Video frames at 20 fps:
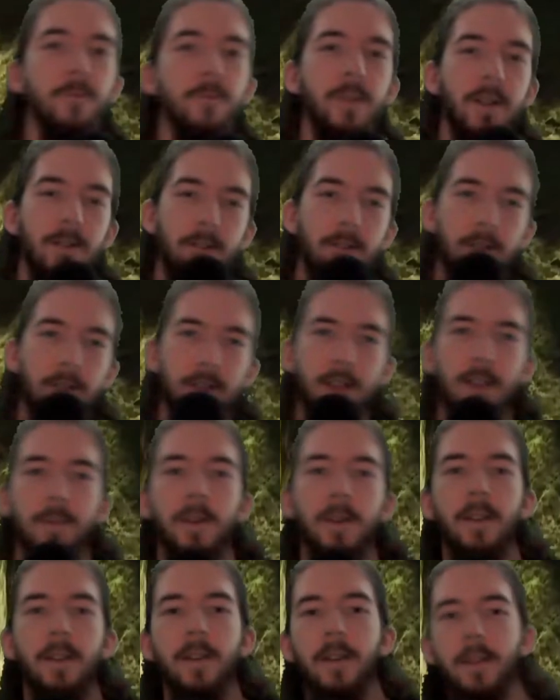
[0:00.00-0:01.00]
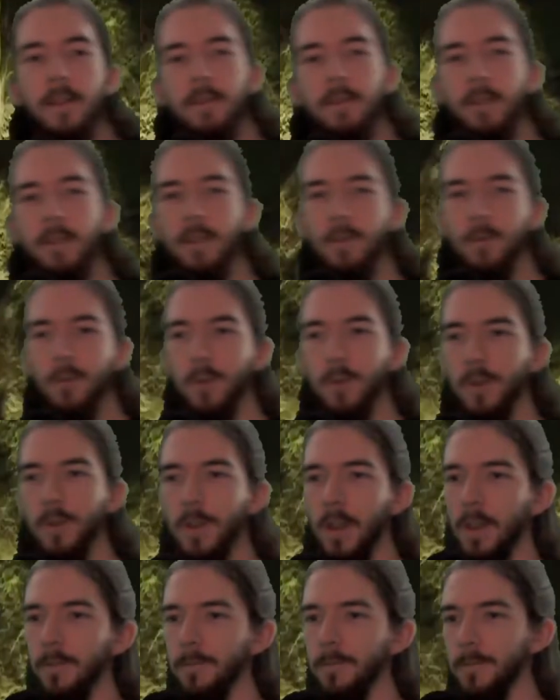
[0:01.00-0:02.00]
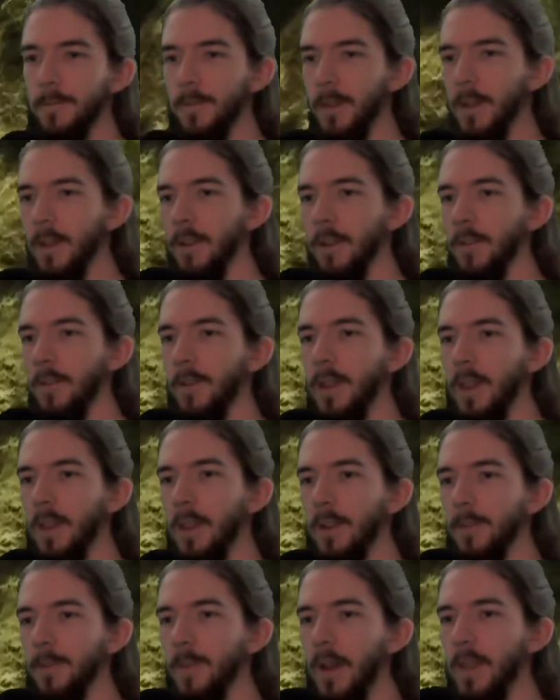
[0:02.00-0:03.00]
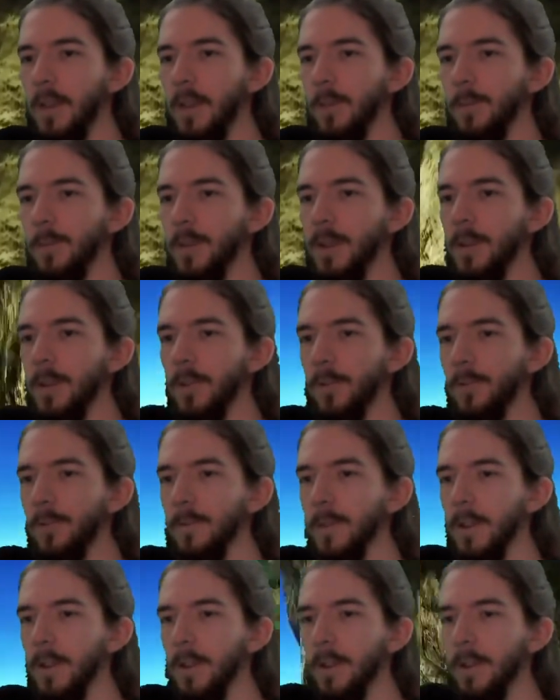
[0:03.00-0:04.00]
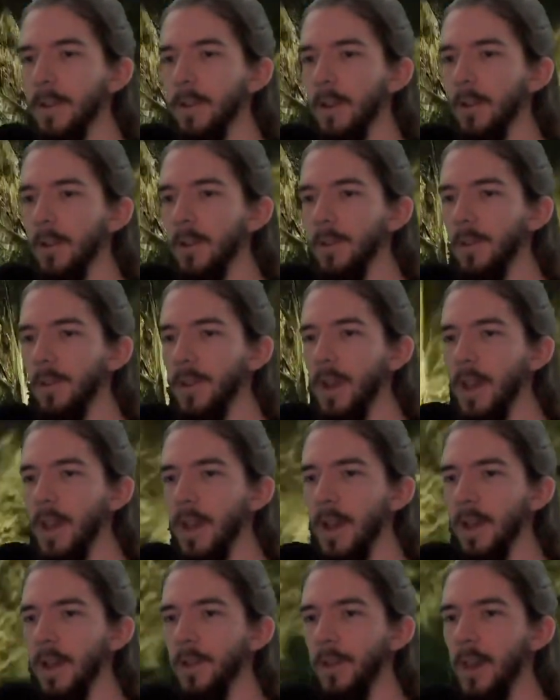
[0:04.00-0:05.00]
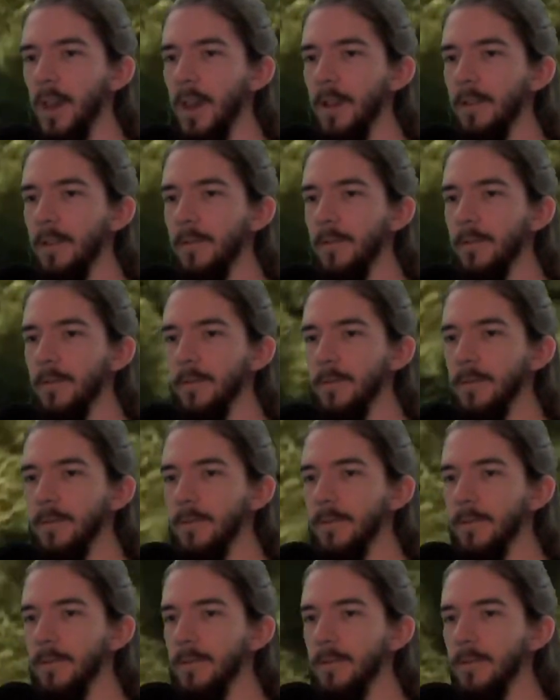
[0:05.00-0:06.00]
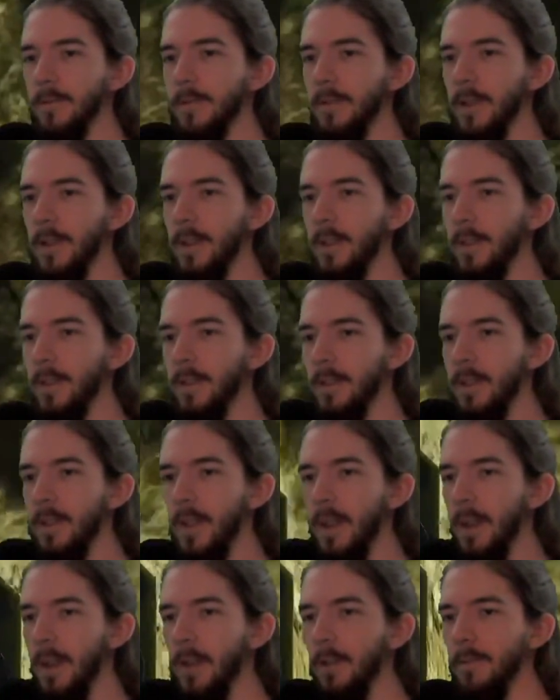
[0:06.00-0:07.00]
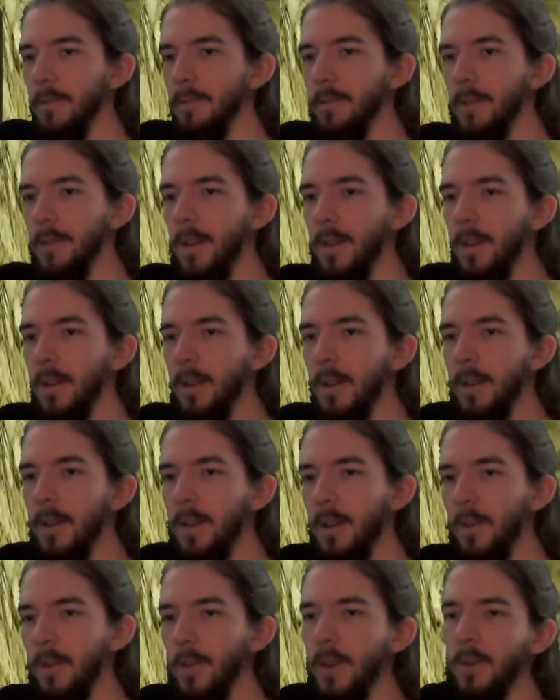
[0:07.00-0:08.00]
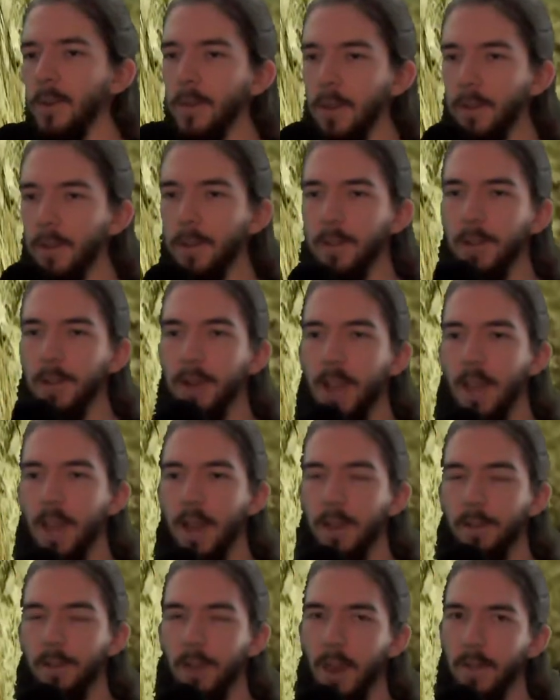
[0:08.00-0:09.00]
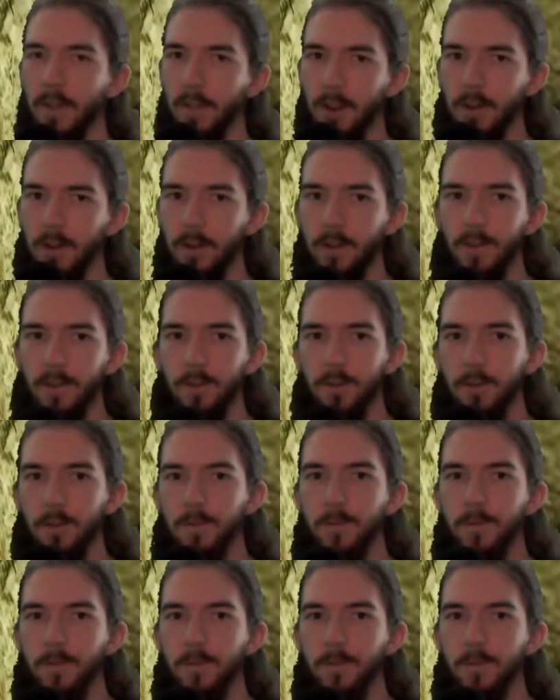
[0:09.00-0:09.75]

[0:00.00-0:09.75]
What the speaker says: all the time. We'll see right here by this bus. There is an AI scav right there. And we knew this is an AI scav area, so